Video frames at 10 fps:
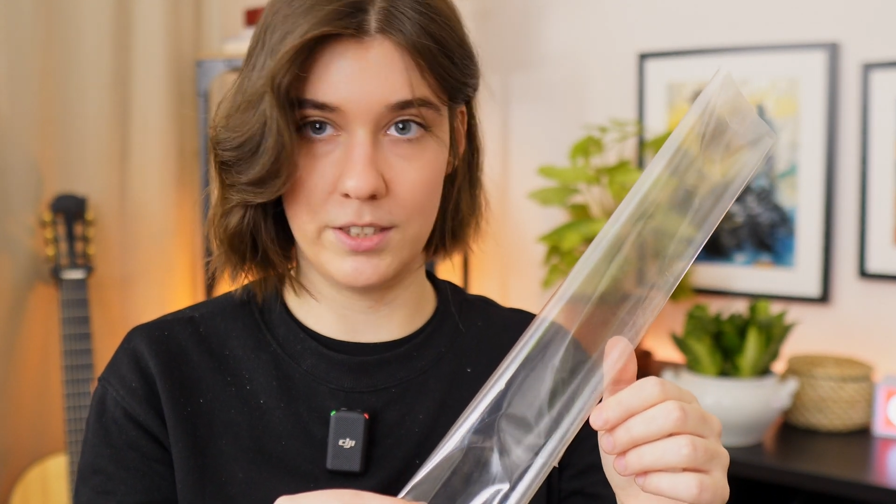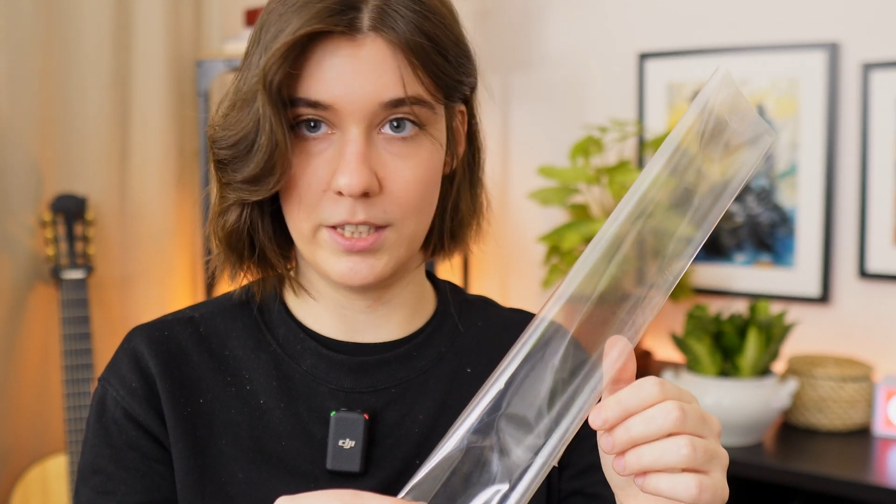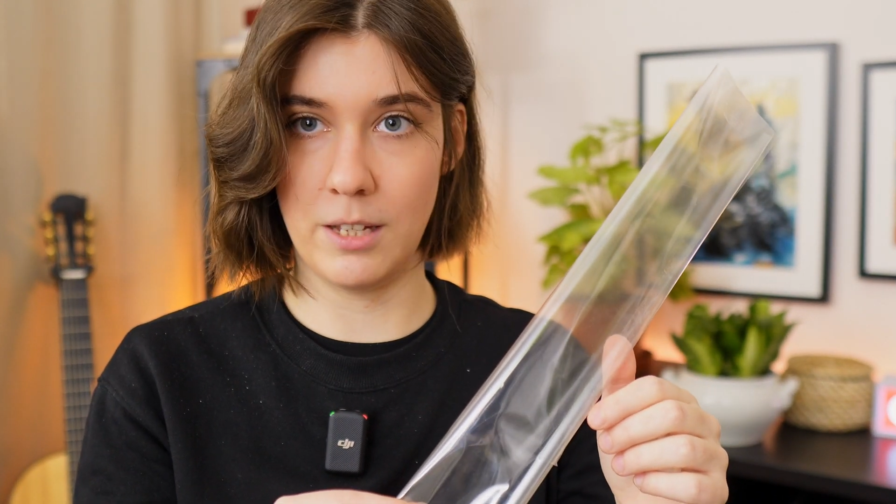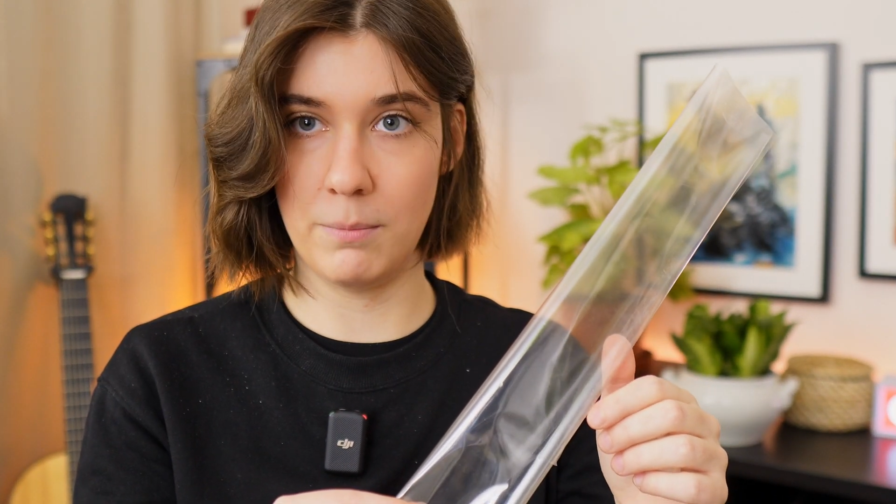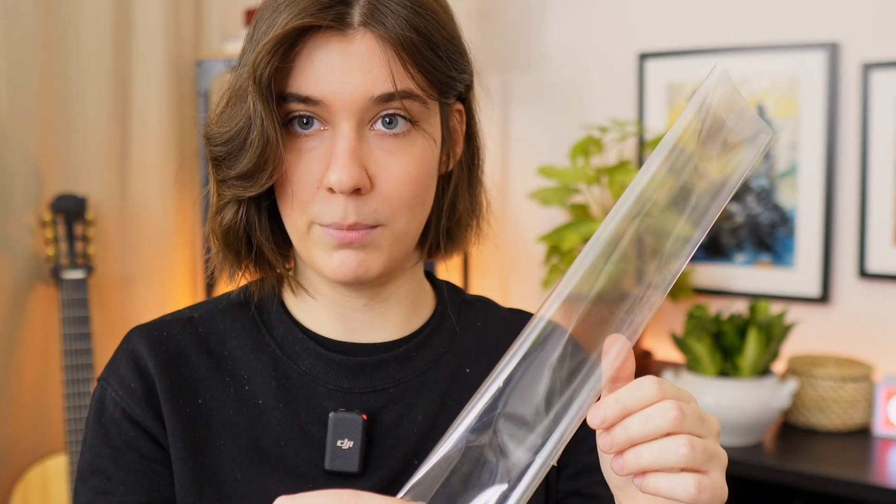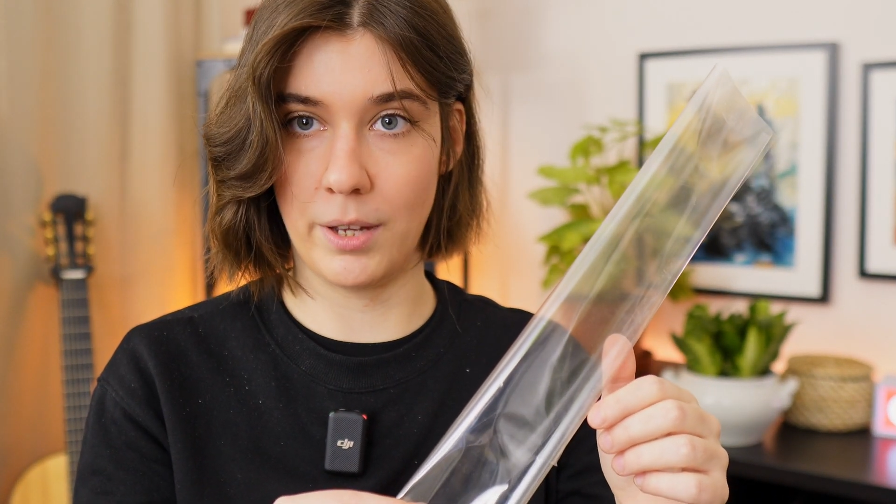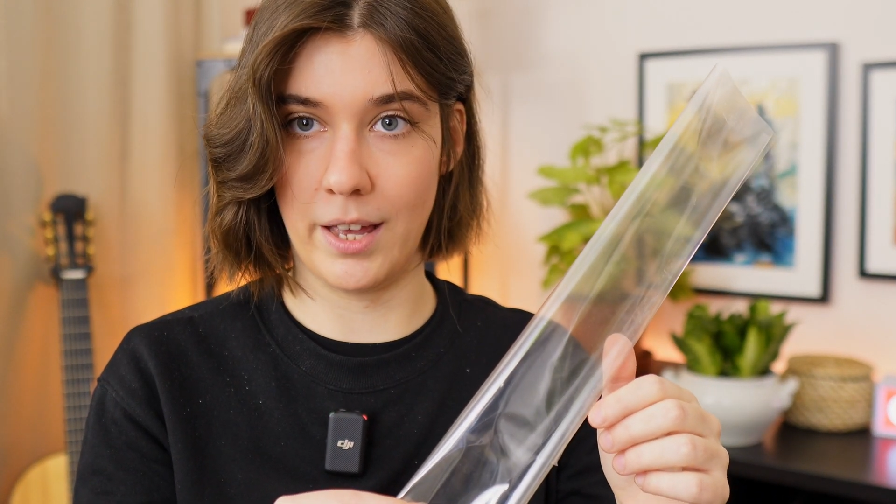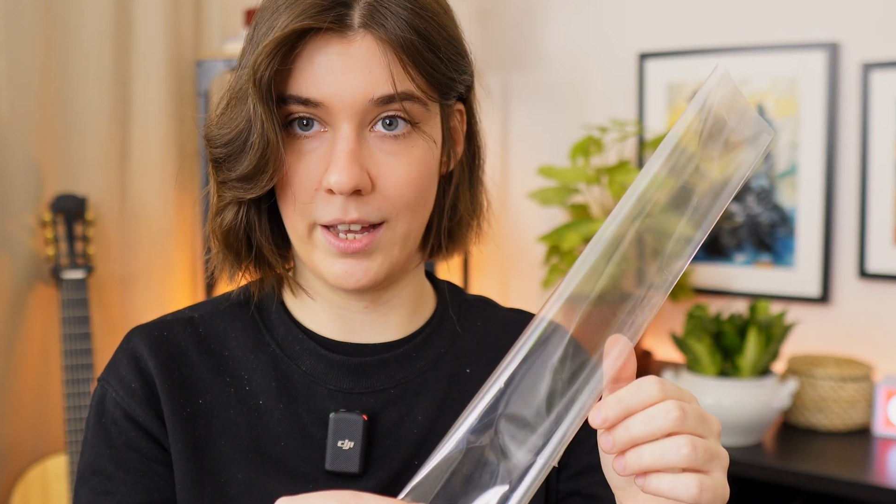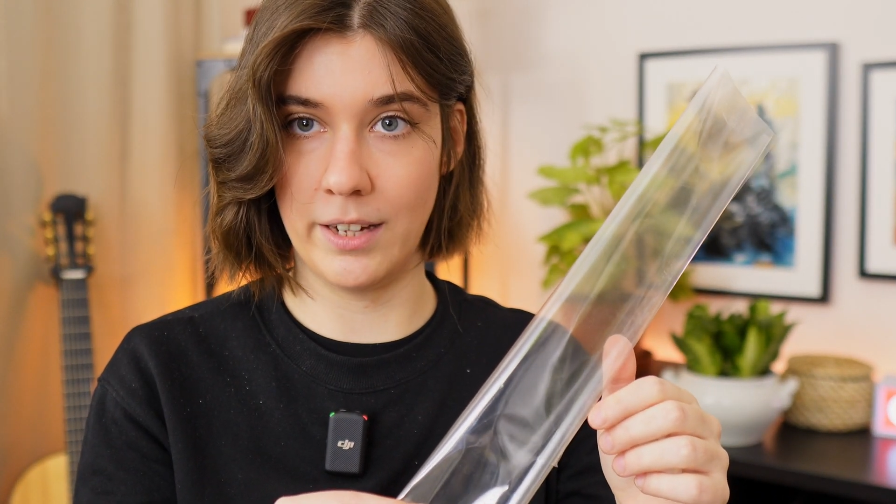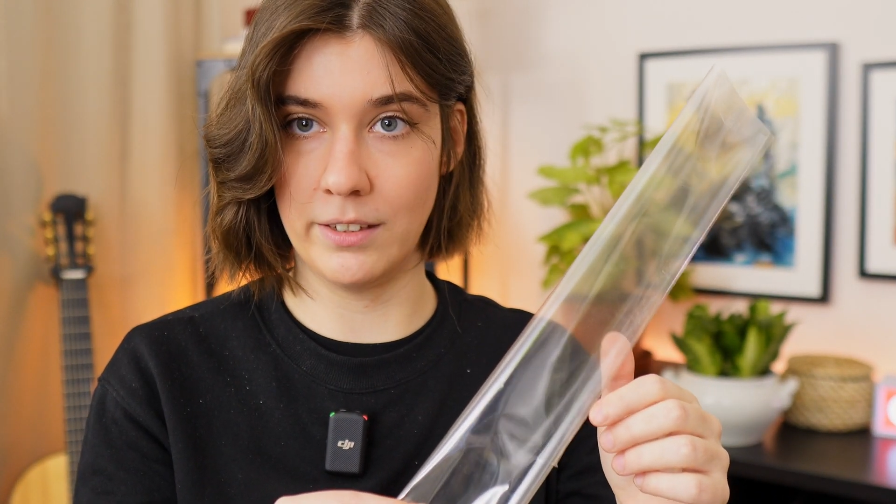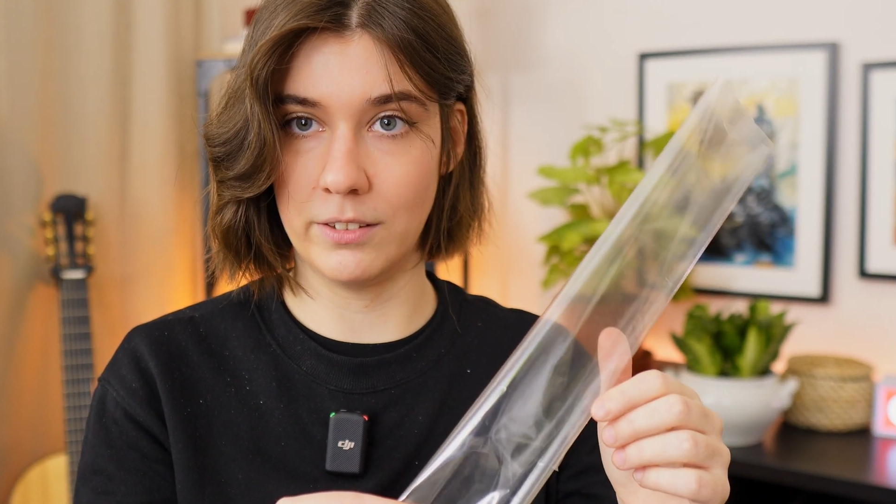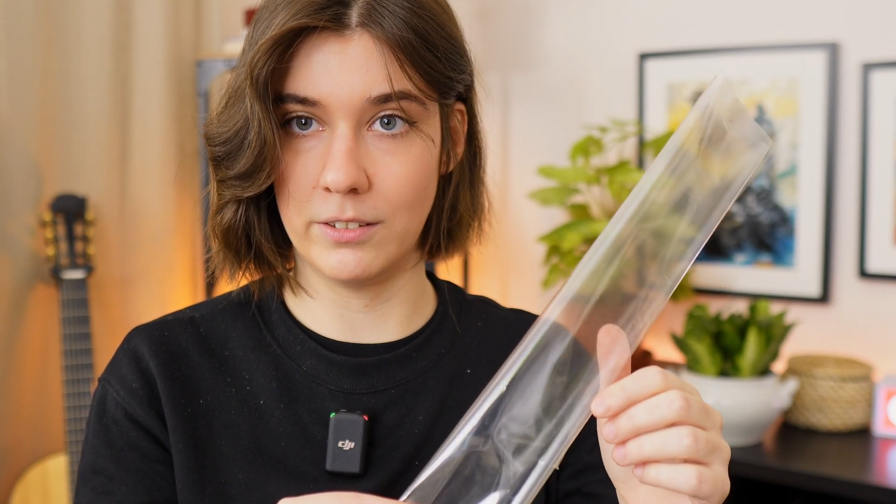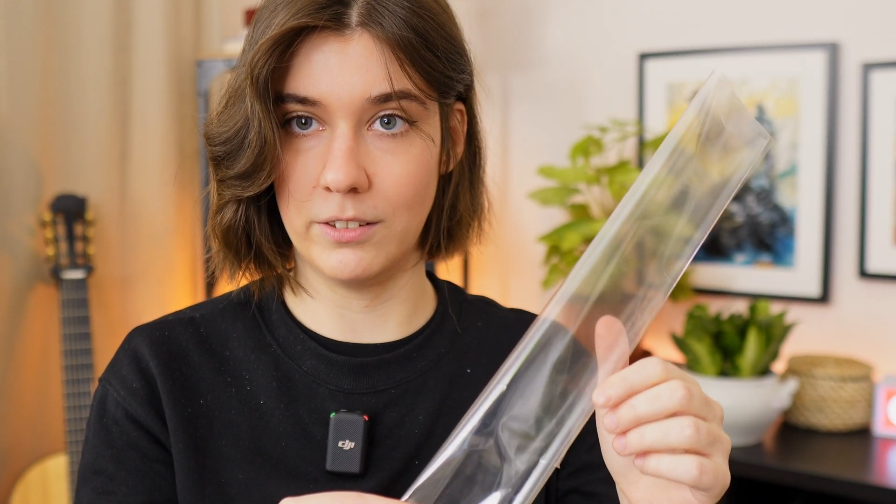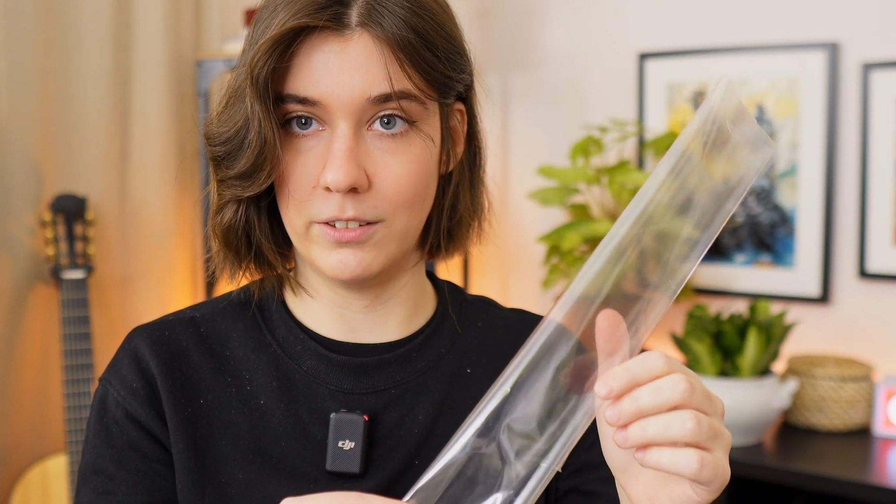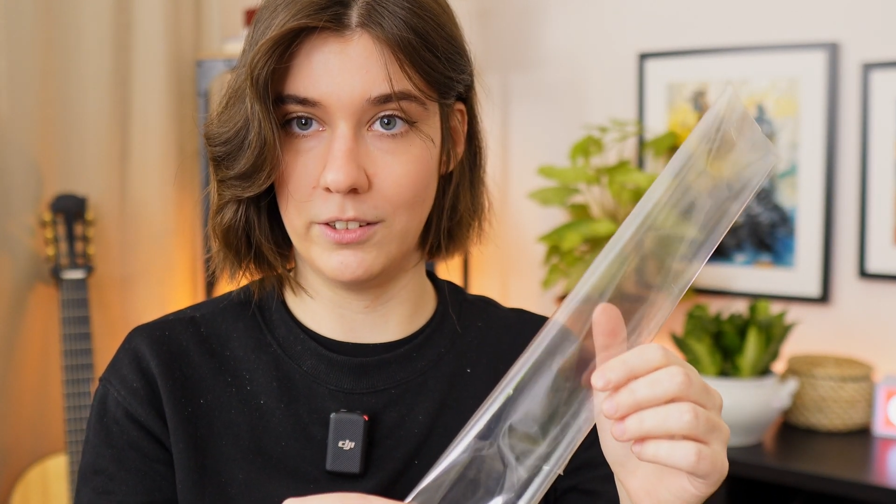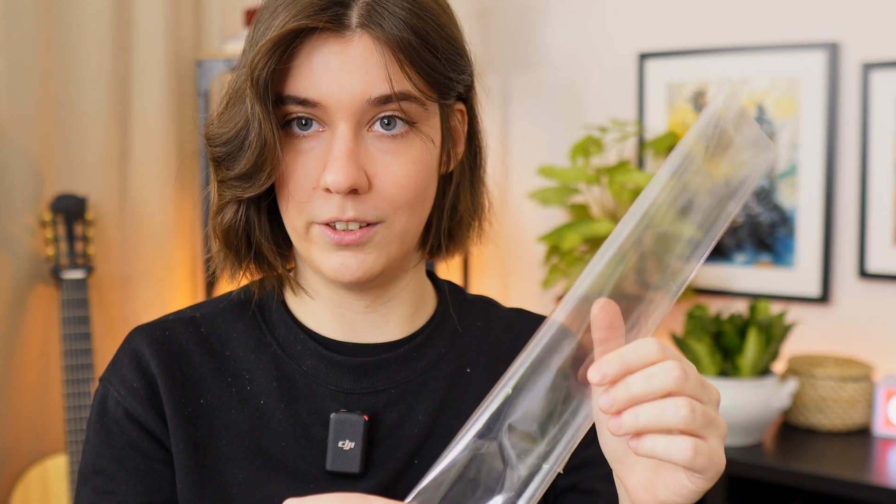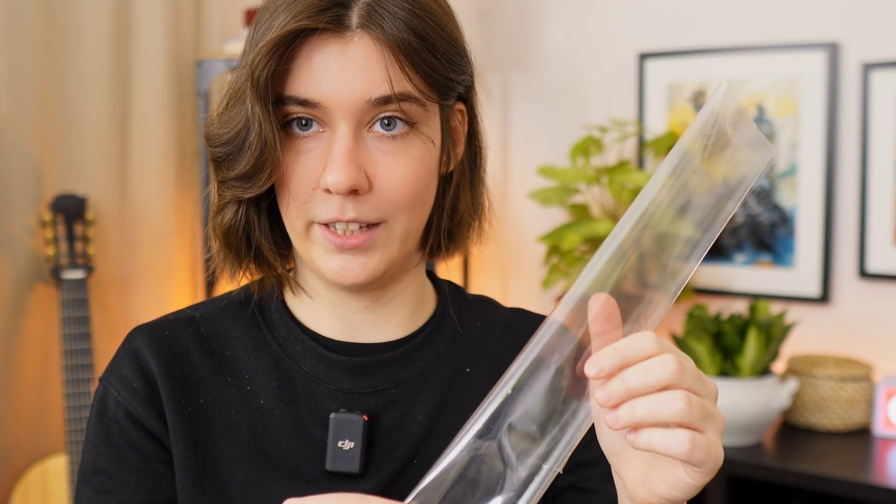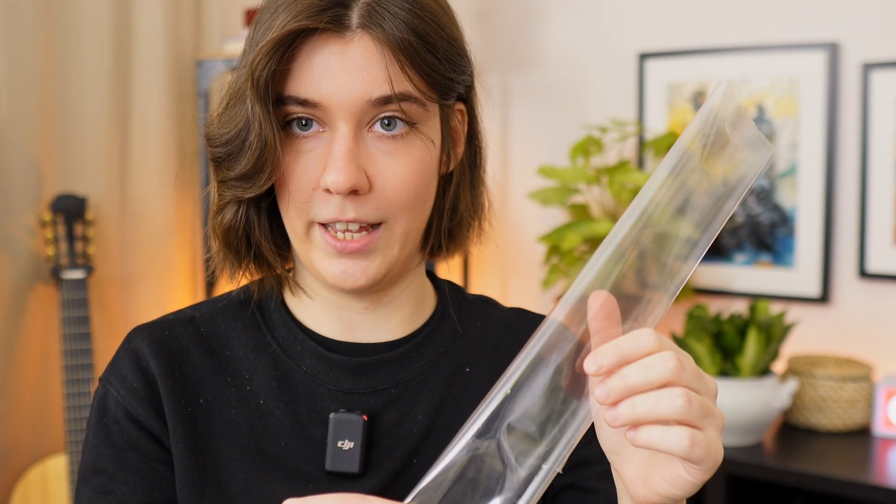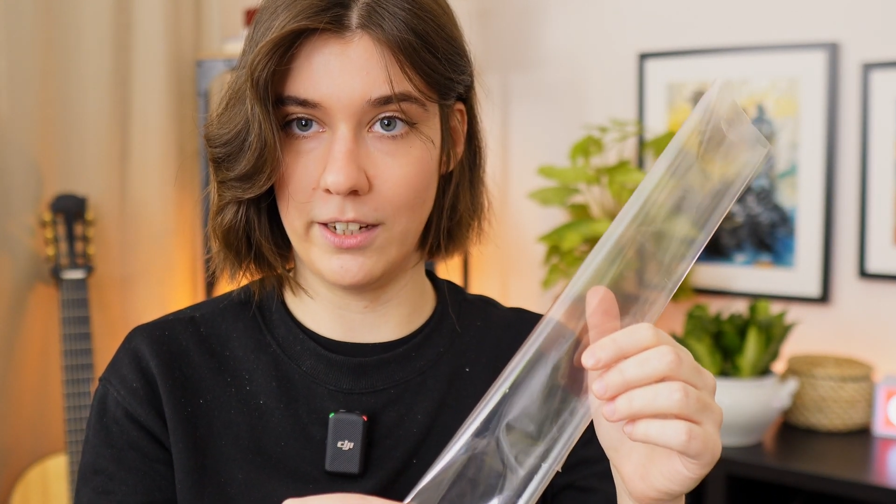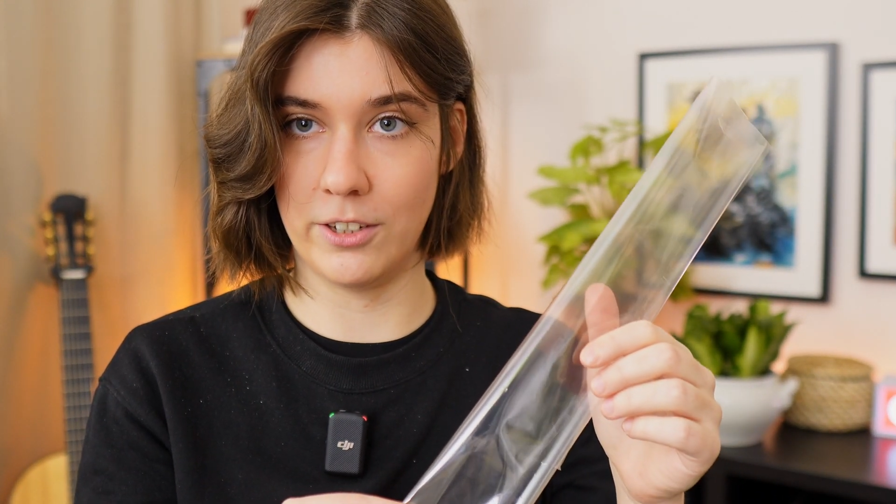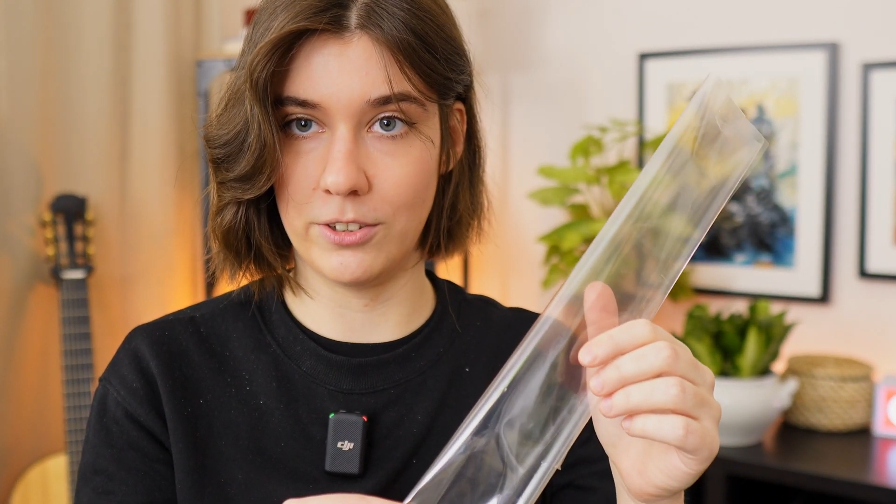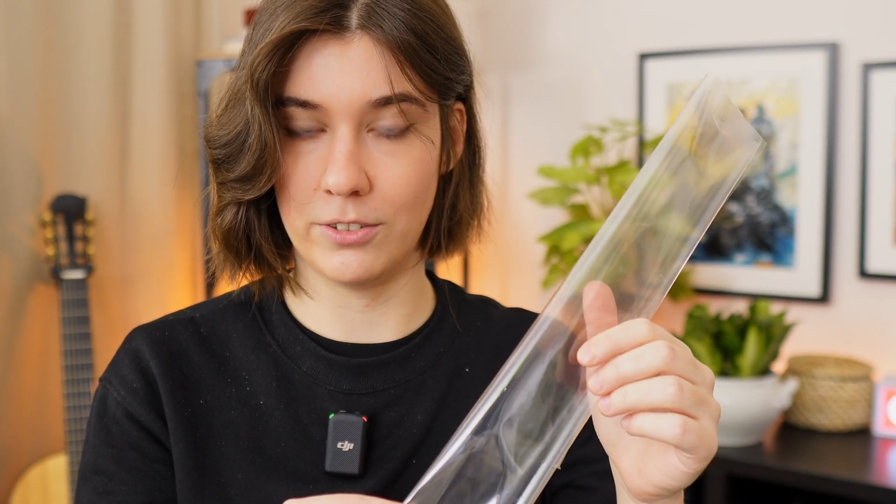thumb behind the neck,